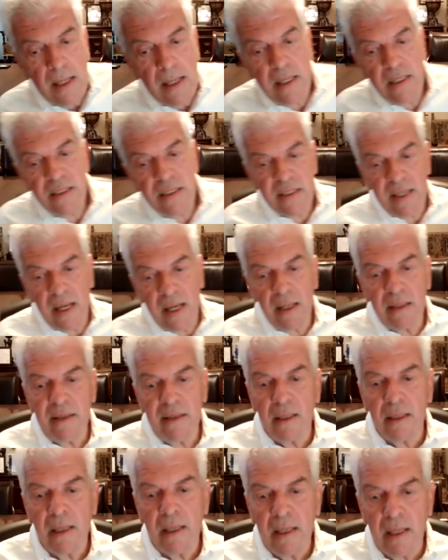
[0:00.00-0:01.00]
He said
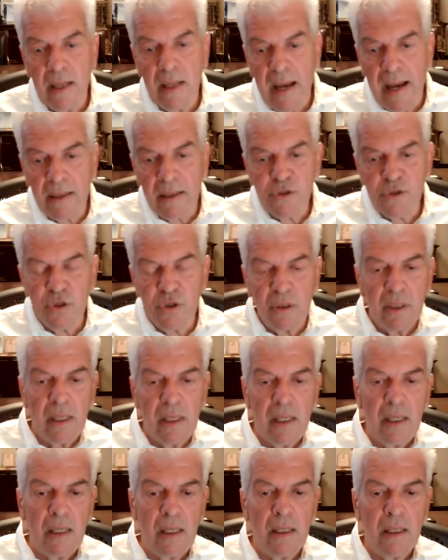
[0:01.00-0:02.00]
that he
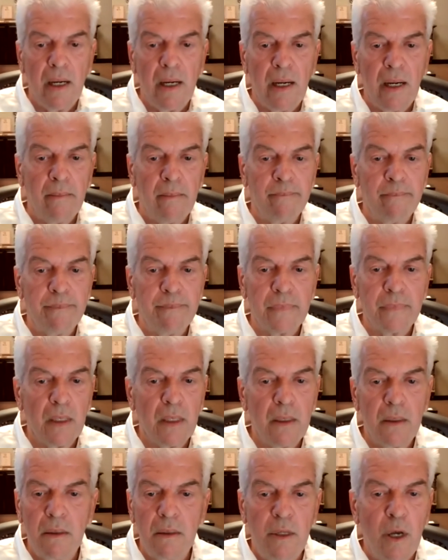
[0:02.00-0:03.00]
actually, um,
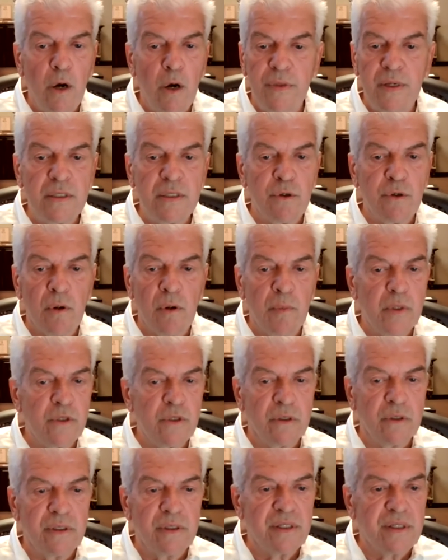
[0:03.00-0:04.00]
no, these are
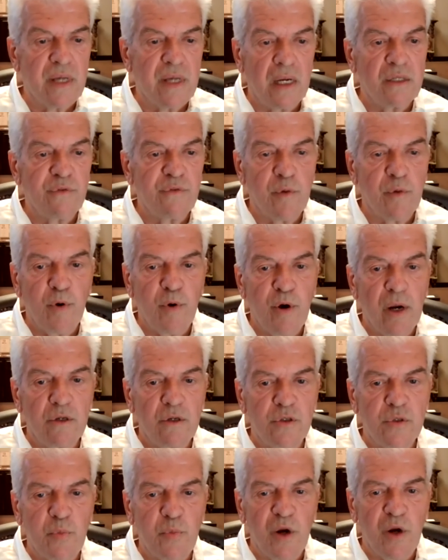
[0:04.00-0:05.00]
original designs for
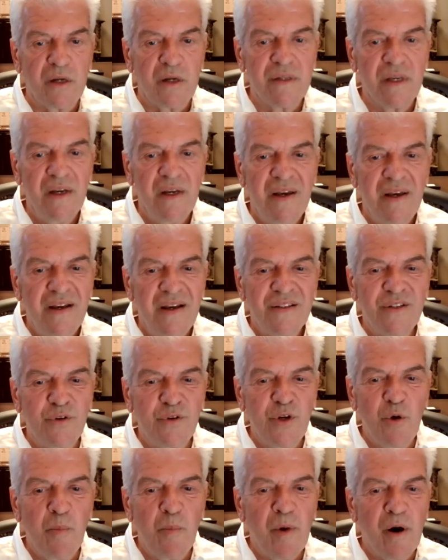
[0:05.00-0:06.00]
Borrego Springs. So
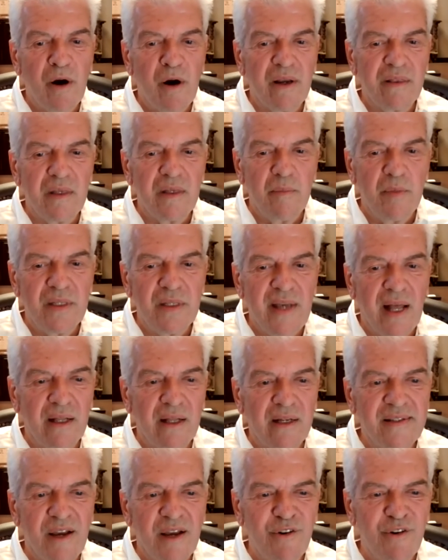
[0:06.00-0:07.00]
don't market them as
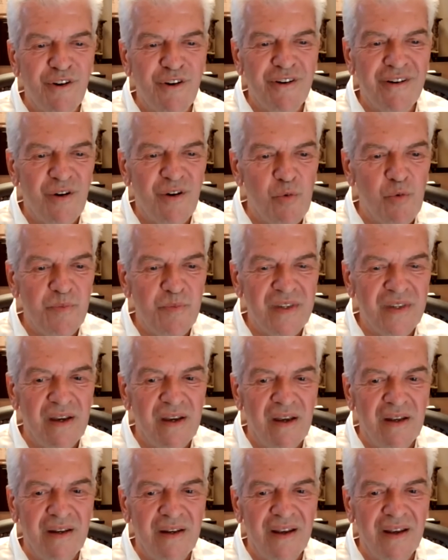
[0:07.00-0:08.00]
Alexander Homes.
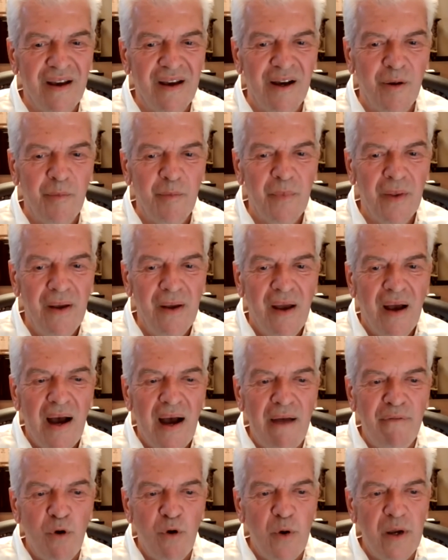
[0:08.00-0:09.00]
And um,
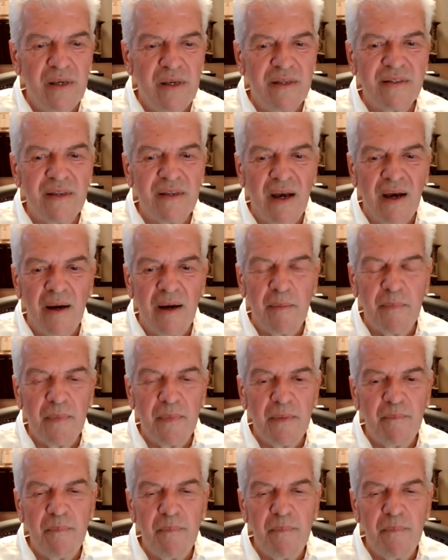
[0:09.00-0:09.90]
I've always, uh,